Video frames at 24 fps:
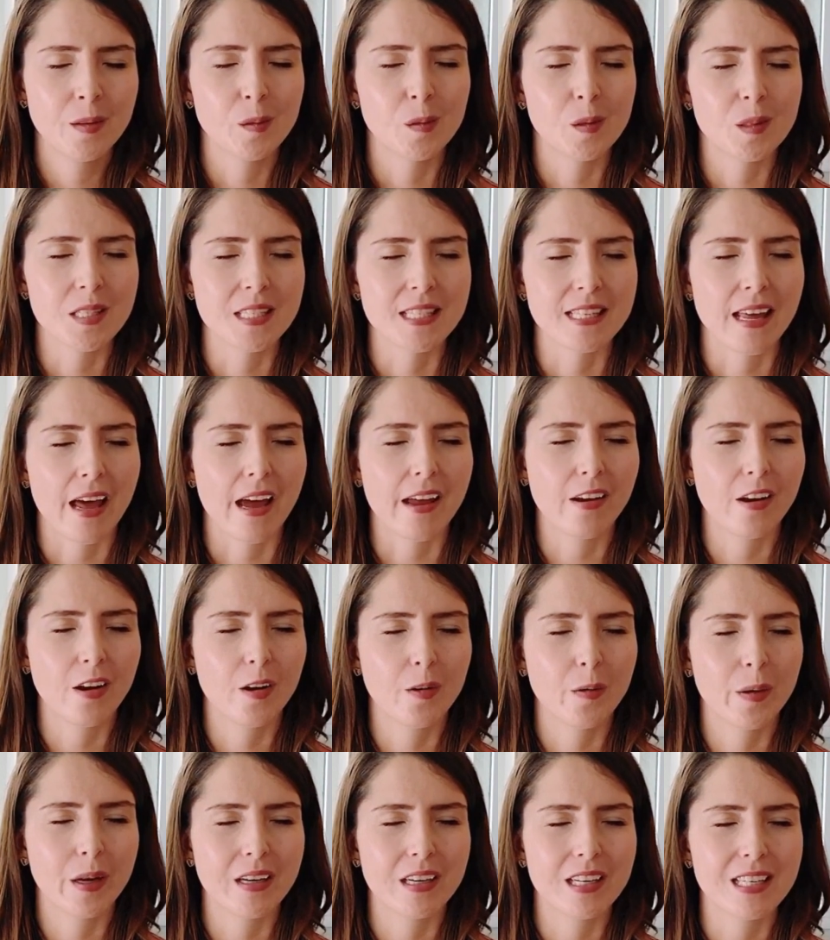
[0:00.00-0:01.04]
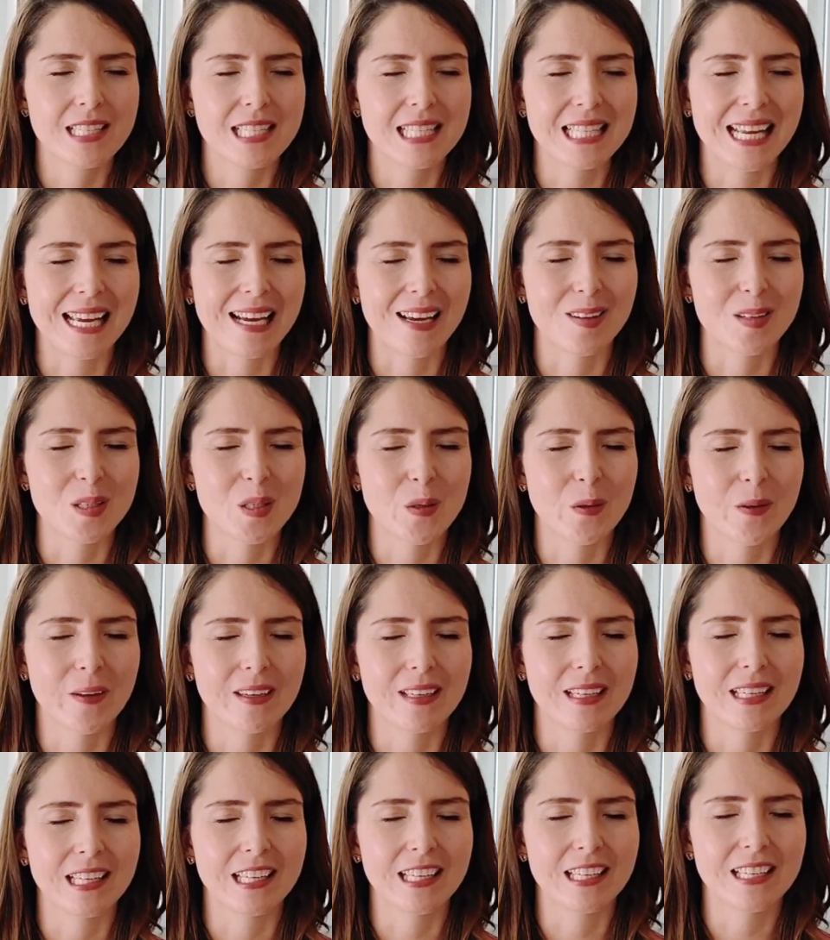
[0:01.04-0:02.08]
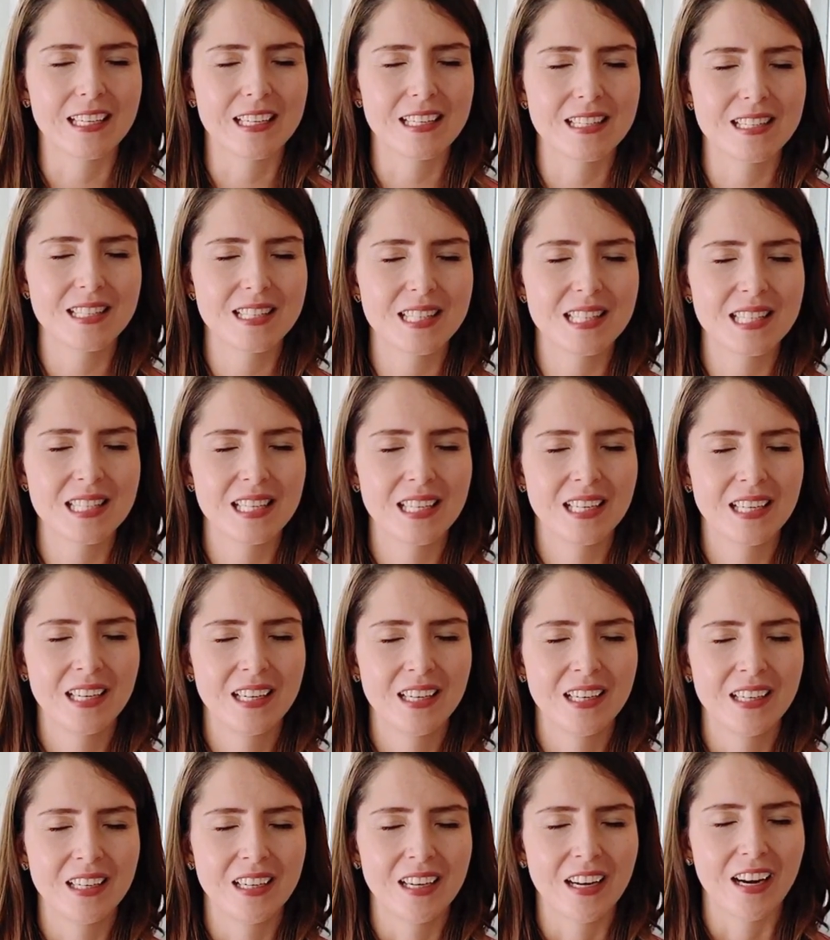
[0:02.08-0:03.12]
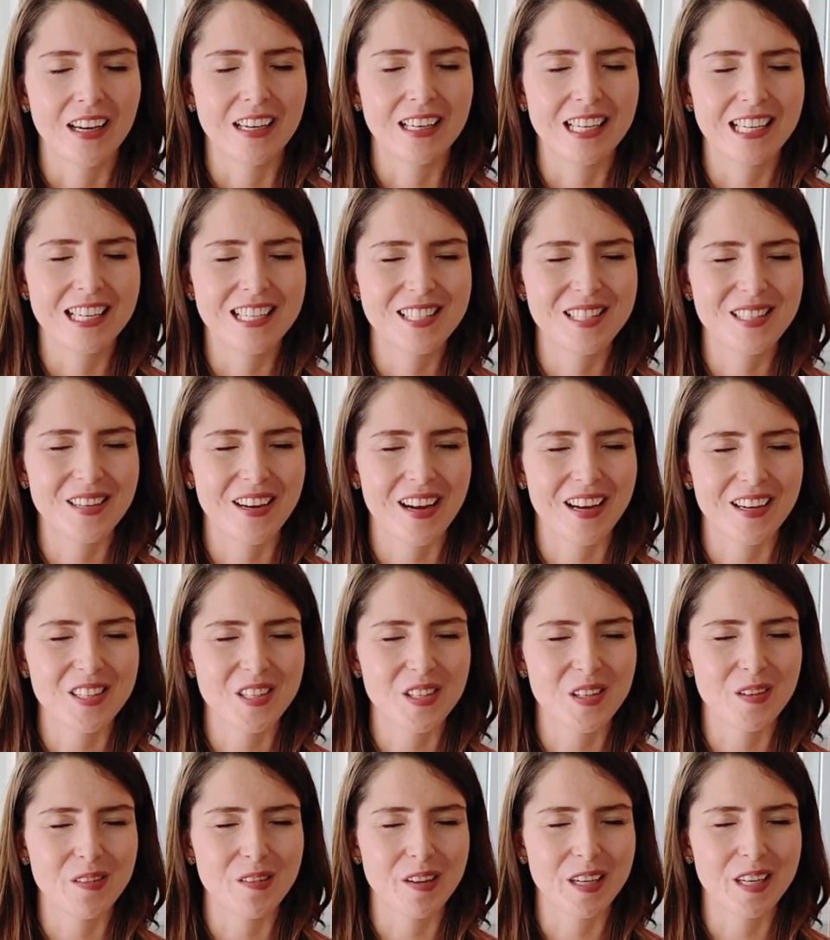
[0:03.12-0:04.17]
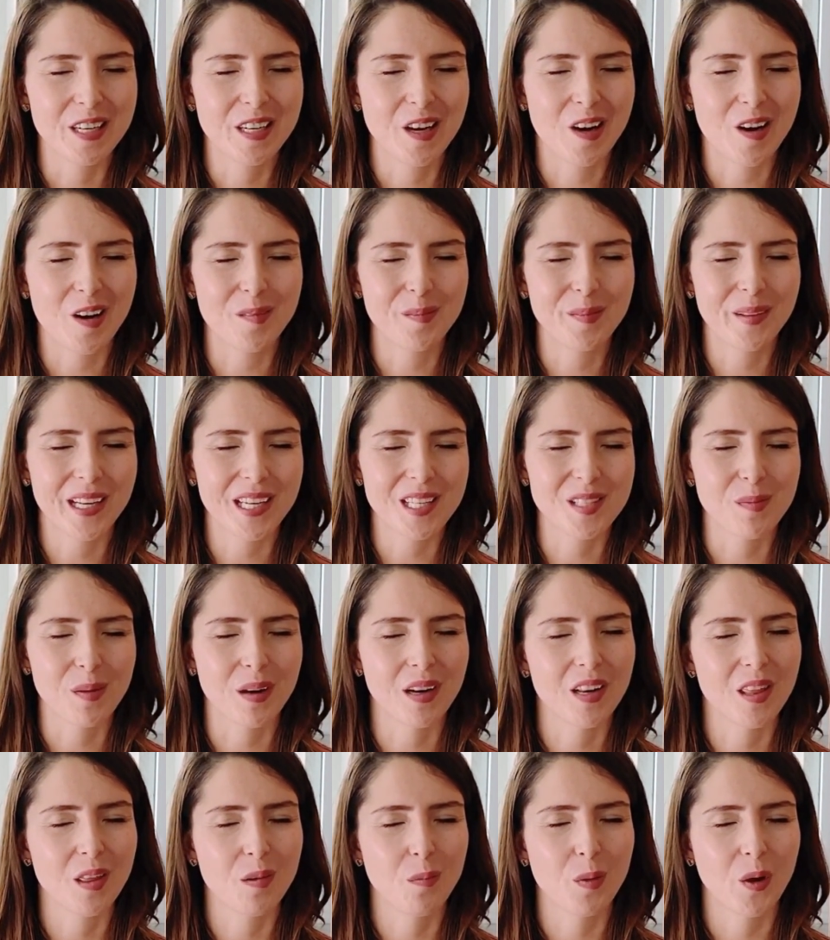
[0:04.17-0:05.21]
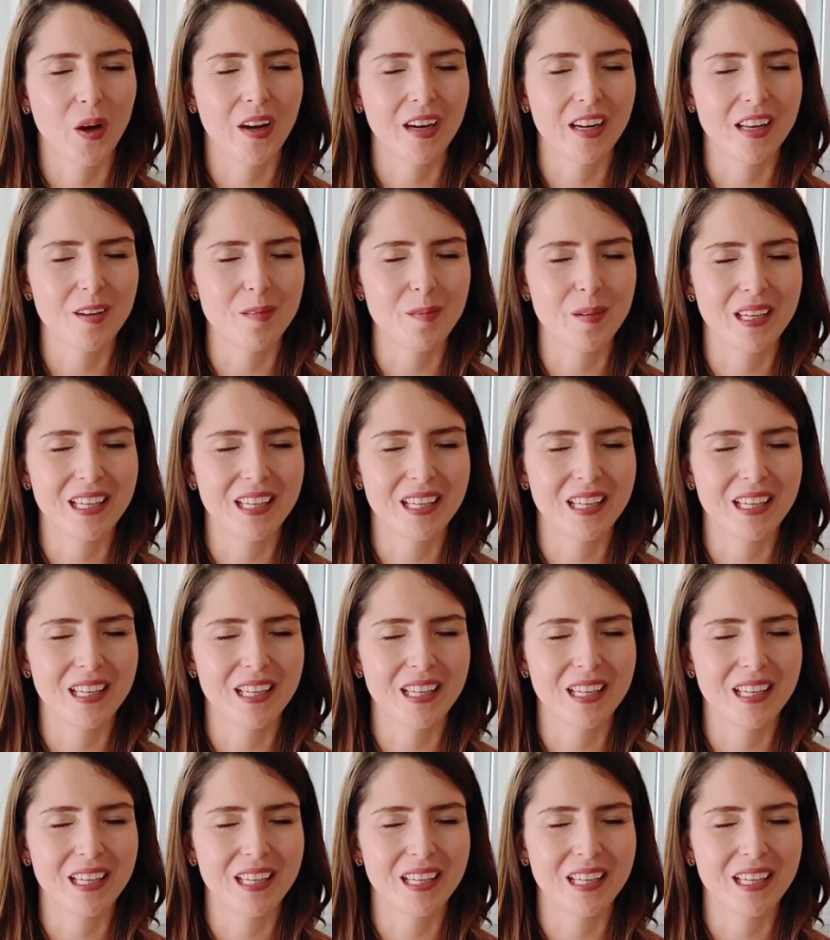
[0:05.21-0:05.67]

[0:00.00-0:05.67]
We'll slide our awareness now to our knees, Knees are actually a very complex part of the body, but